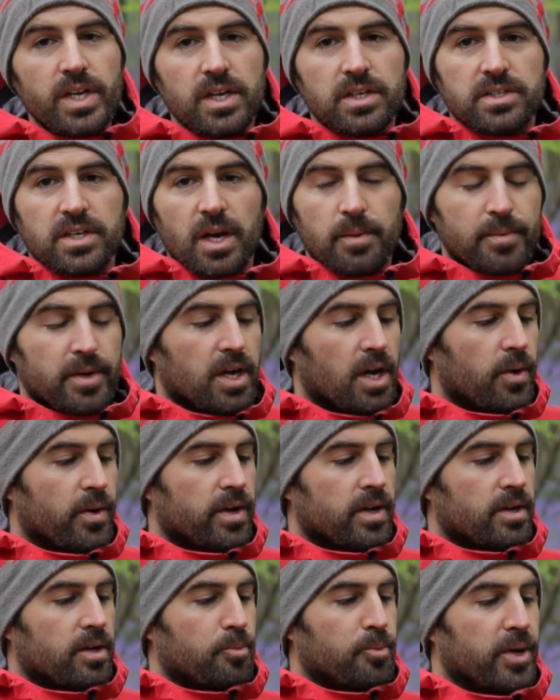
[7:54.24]
to get me
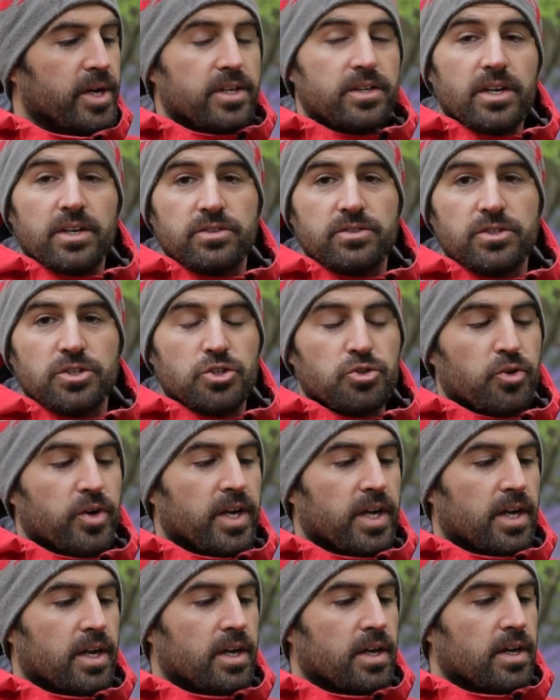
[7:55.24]
going, but it does the
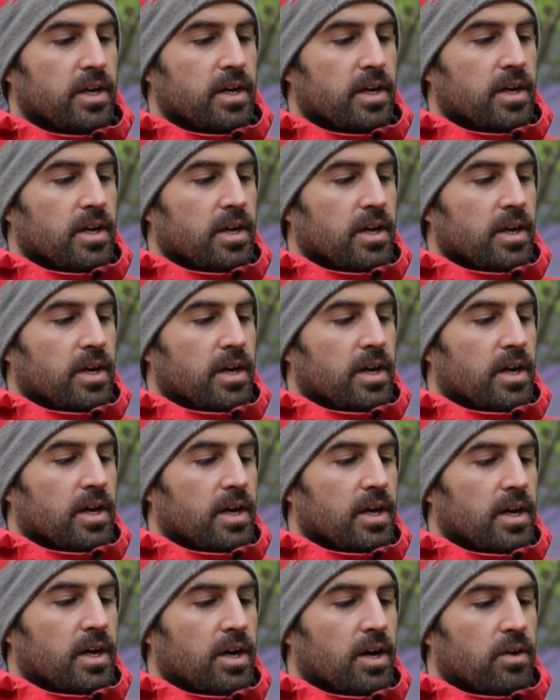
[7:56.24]
trick.
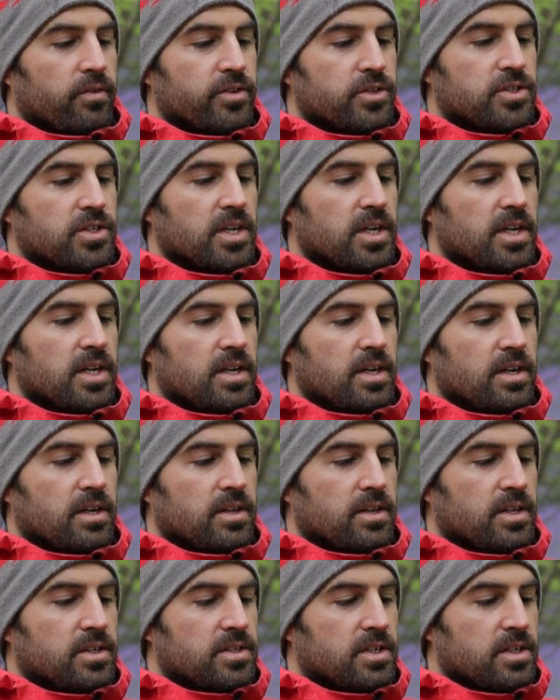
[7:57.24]
Obviously
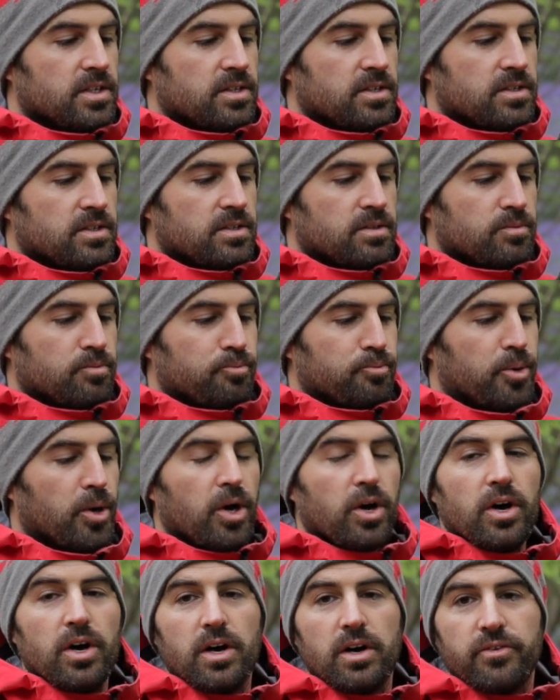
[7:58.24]
this is
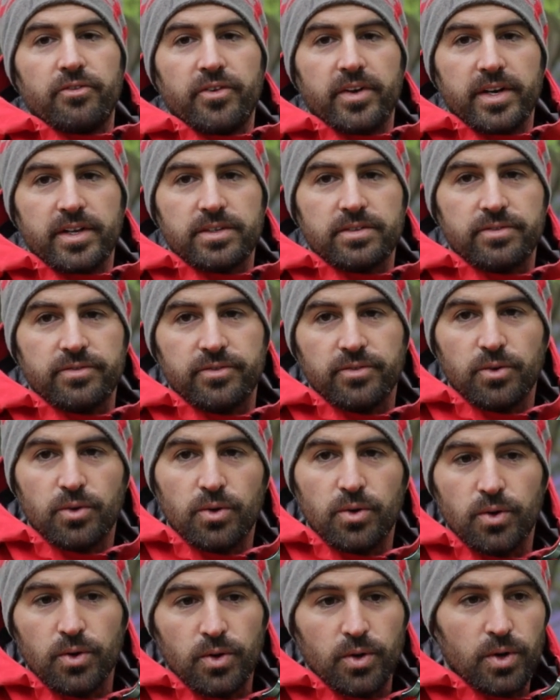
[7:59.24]
perfect
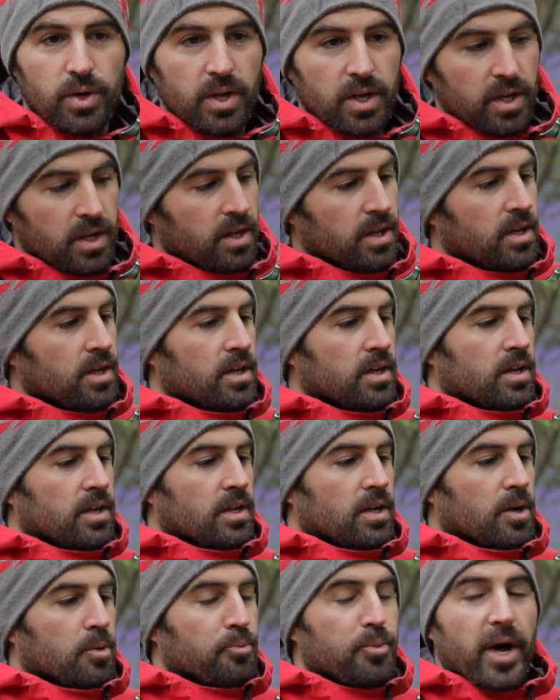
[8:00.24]
for
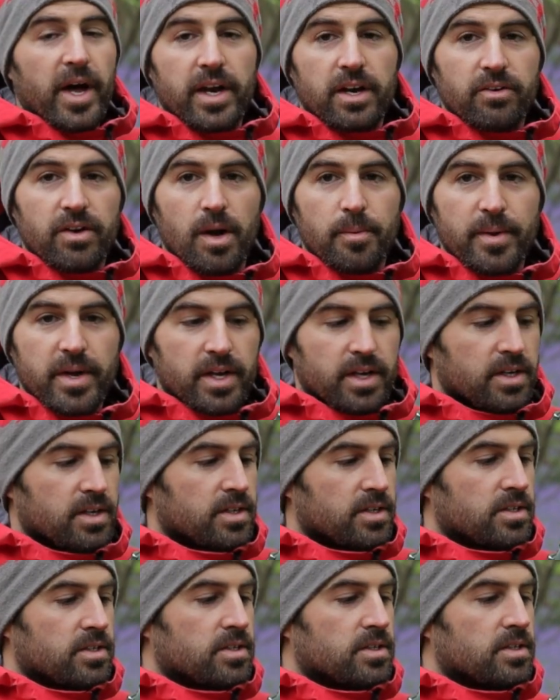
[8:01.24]

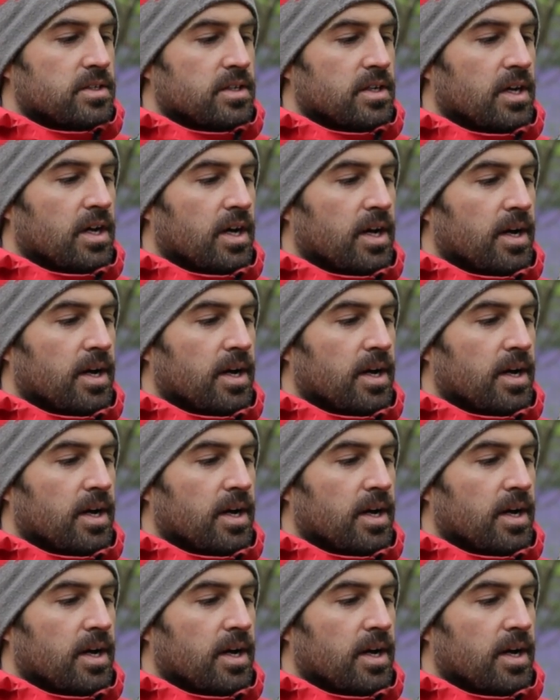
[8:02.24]
panoramics,